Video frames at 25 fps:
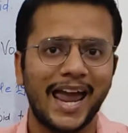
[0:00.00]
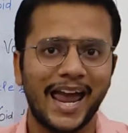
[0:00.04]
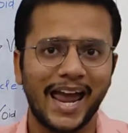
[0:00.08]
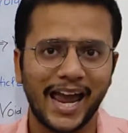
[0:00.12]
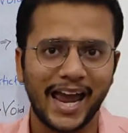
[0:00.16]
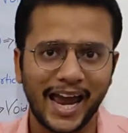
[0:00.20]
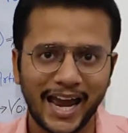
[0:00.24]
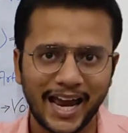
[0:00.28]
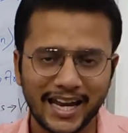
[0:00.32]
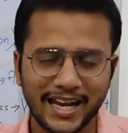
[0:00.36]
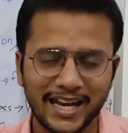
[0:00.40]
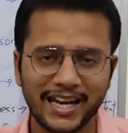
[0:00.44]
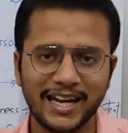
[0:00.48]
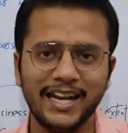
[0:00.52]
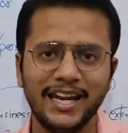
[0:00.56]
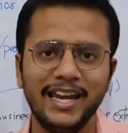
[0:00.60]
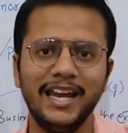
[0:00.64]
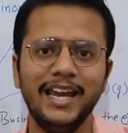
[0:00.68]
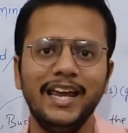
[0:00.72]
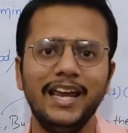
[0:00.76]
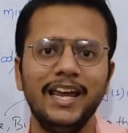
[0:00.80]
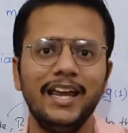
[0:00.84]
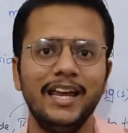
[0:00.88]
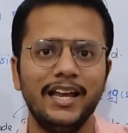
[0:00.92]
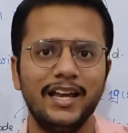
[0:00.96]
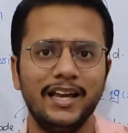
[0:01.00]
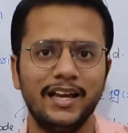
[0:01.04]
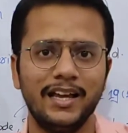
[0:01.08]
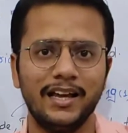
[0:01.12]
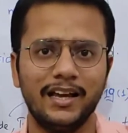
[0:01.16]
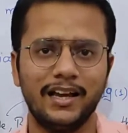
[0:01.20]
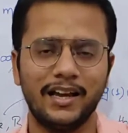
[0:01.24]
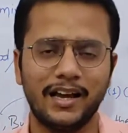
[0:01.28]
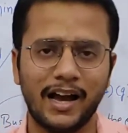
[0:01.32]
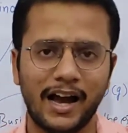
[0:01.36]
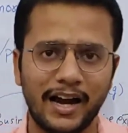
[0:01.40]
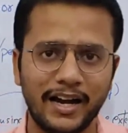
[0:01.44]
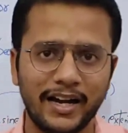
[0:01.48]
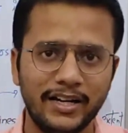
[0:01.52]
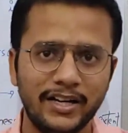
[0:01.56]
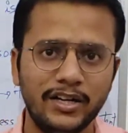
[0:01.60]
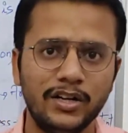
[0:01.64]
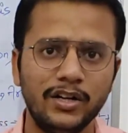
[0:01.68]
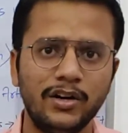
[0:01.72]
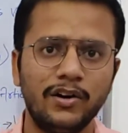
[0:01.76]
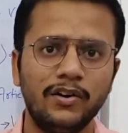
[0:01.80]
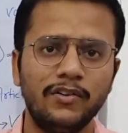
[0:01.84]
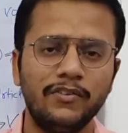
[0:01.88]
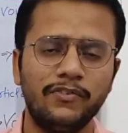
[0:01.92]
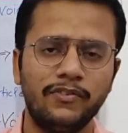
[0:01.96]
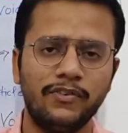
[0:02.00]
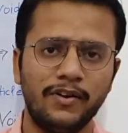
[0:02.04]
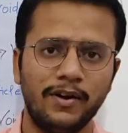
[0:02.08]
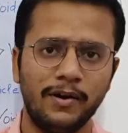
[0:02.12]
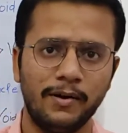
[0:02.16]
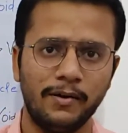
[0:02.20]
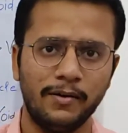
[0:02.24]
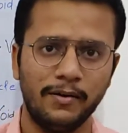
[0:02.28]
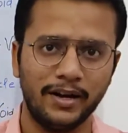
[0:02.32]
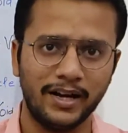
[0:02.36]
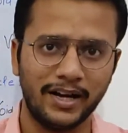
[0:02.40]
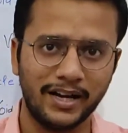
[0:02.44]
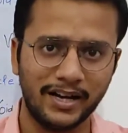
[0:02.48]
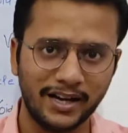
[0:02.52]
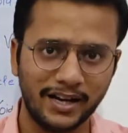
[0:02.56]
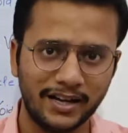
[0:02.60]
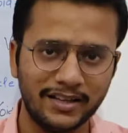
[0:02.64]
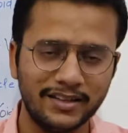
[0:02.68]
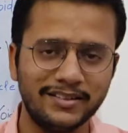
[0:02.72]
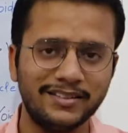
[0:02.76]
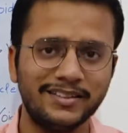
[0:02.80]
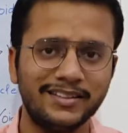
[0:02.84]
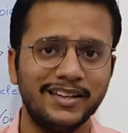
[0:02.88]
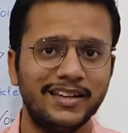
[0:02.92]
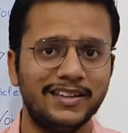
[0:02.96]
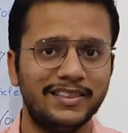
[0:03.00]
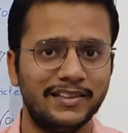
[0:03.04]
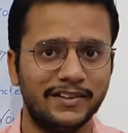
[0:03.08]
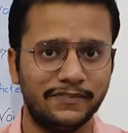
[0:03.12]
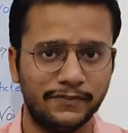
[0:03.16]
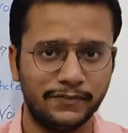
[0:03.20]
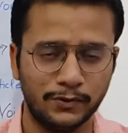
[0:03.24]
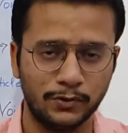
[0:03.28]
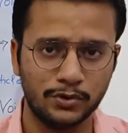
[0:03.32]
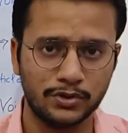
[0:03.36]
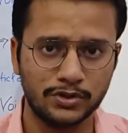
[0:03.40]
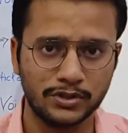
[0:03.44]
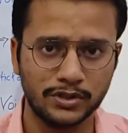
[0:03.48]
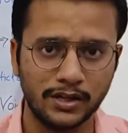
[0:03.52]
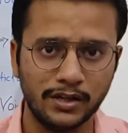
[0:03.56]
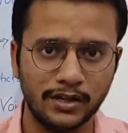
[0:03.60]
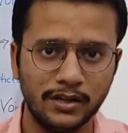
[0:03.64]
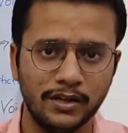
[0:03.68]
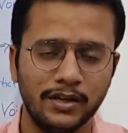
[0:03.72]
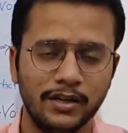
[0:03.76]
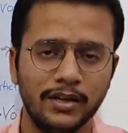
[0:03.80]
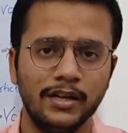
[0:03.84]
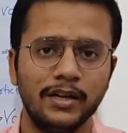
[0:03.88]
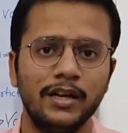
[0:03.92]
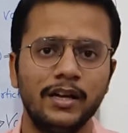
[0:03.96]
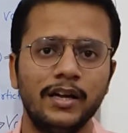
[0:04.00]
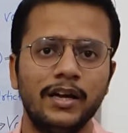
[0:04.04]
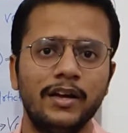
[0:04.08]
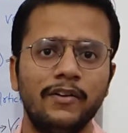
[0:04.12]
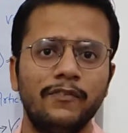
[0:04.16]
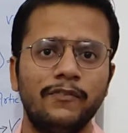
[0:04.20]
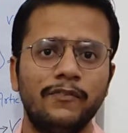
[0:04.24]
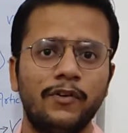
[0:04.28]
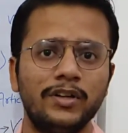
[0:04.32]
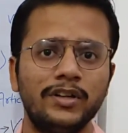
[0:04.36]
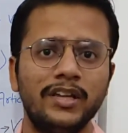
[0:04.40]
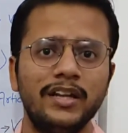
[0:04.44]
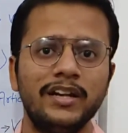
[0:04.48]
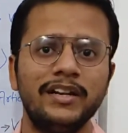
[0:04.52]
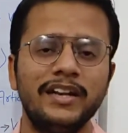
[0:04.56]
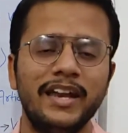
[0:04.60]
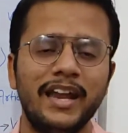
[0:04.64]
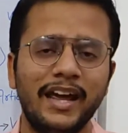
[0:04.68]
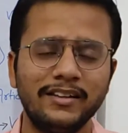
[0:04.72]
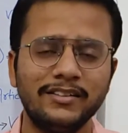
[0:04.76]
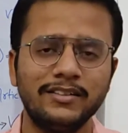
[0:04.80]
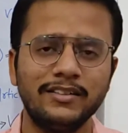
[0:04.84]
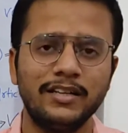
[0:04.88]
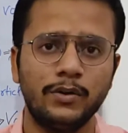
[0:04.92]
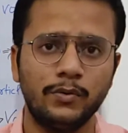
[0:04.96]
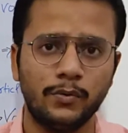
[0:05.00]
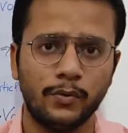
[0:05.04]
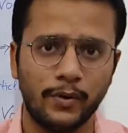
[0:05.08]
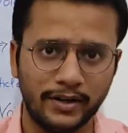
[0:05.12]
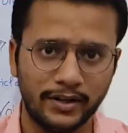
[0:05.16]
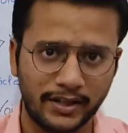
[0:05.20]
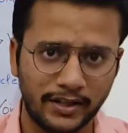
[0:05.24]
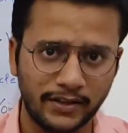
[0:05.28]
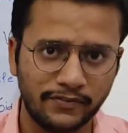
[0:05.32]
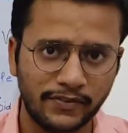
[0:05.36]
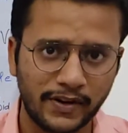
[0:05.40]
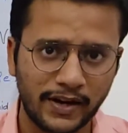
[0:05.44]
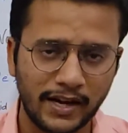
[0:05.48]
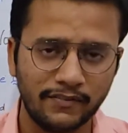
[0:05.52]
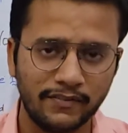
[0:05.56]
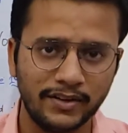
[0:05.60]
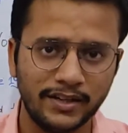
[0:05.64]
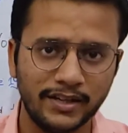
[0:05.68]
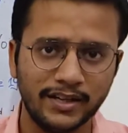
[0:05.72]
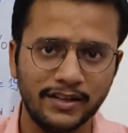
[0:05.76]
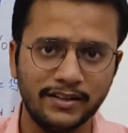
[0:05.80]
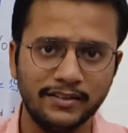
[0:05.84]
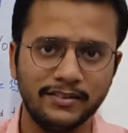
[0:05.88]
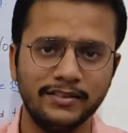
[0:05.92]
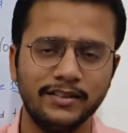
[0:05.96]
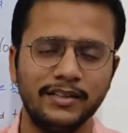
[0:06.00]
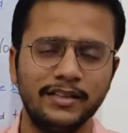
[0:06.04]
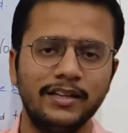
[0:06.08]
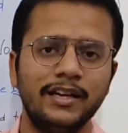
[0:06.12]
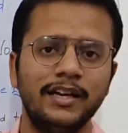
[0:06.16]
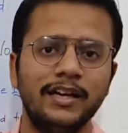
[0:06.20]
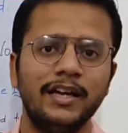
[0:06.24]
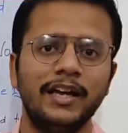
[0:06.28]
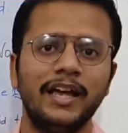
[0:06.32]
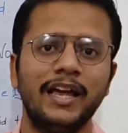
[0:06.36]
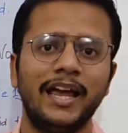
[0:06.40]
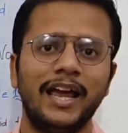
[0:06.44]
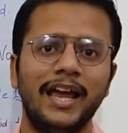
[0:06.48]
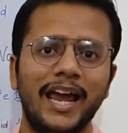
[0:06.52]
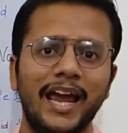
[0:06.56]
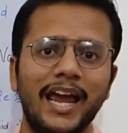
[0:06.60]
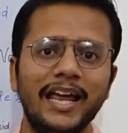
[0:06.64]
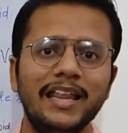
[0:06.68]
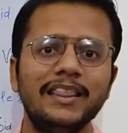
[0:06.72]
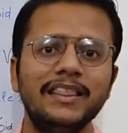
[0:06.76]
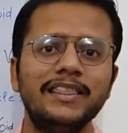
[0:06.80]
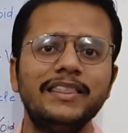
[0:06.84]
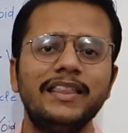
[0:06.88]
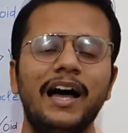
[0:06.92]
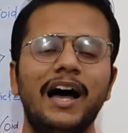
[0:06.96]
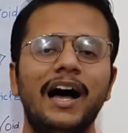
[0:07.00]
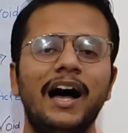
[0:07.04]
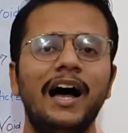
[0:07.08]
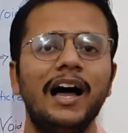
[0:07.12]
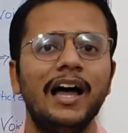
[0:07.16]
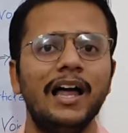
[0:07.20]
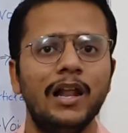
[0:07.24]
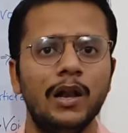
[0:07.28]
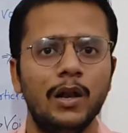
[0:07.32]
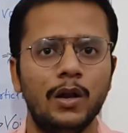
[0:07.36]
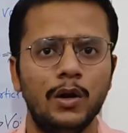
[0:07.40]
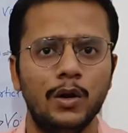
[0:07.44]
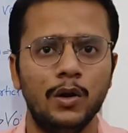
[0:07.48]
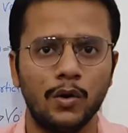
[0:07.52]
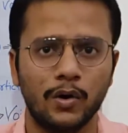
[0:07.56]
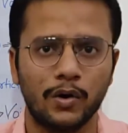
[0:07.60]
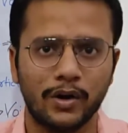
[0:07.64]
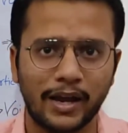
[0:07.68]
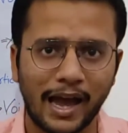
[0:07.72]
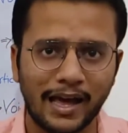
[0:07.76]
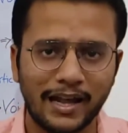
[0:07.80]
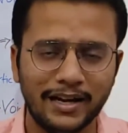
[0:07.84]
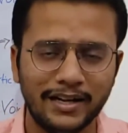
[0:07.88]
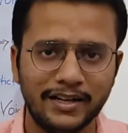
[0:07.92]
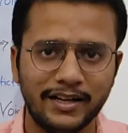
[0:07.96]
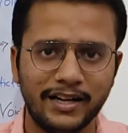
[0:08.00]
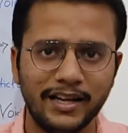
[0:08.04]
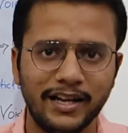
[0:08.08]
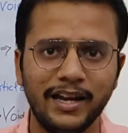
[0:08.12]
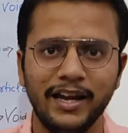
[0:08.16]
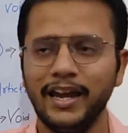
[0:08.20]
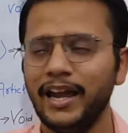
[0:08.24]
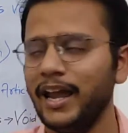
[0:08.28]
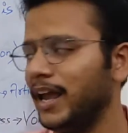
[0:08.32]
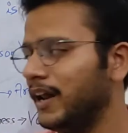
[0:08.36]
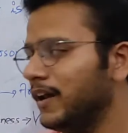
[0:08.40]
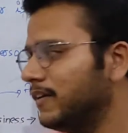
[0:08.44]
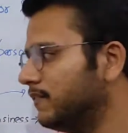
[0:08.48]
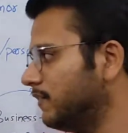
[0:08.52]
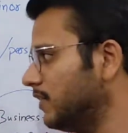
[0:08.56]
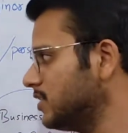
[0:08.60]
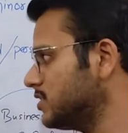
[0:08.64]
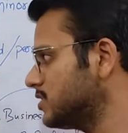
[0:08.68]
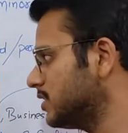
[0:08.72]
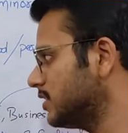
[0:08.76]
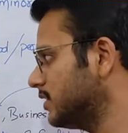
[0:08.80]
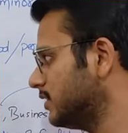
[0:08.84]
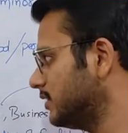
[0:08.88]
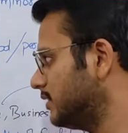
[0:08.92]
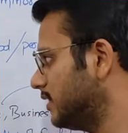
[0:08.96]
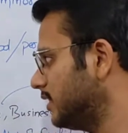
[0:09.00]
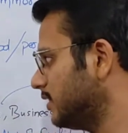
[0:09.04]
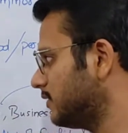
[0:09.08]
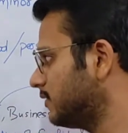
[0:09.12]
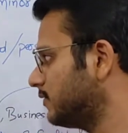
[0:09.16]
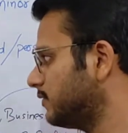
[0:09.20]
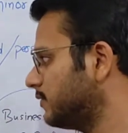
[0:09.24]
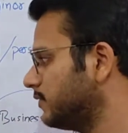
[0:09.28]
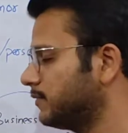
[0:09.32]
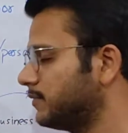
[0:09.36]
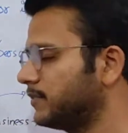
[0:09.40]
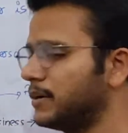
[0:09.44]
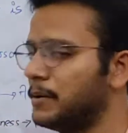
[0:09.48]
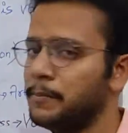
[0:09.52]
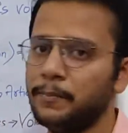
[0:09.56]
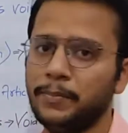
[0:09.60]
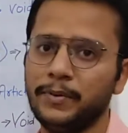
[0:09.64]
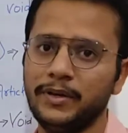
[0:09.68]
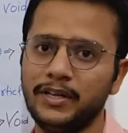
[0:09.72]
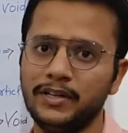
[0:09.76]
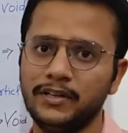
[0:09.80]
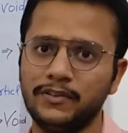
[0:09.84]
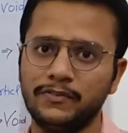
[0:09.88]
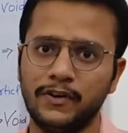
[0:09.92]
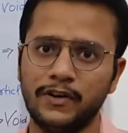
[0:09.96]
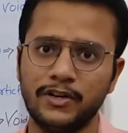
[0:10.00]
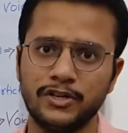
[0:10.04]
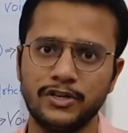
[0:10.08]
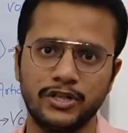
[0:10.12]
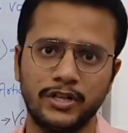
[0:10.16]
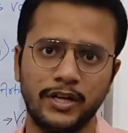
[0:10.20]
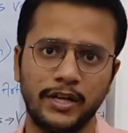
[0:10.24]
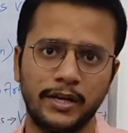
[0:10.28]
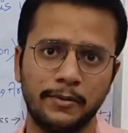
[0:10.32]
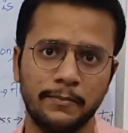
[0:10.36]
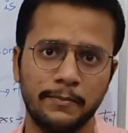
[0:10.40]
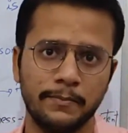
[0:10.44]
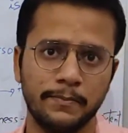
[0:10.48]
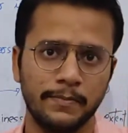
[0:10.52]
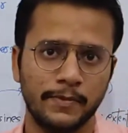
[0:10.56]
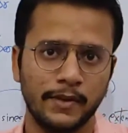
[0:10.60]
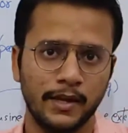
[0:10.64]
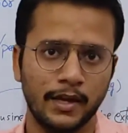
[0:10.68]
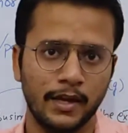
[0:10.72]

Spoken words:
any kind of guns in the future for the next 25 years in the locality in which this company is functioning.